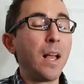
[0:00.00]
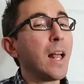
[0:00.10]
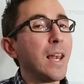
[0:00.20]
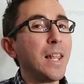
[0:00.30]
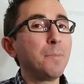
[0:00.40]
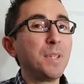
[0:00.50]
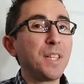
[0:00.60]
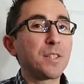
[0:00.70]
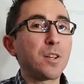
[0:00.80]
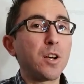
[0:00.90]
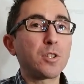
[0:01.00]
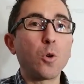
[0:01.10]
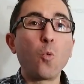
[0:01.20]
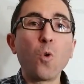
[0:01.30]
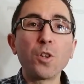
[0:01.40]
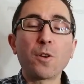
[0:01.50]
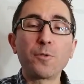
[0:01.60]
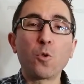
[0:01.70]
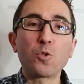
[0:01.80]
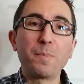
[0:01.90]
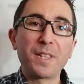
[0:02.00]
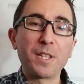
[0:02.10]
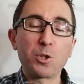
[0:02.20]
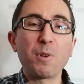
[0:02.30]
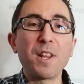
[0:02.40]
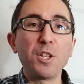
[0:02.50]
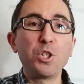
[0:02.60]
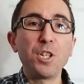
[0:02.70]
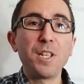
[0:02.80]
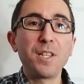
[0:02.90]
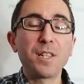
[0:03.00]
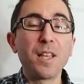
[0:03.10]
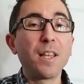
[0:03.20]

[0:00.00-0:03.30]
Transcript: Let me discuss one of those betting strategies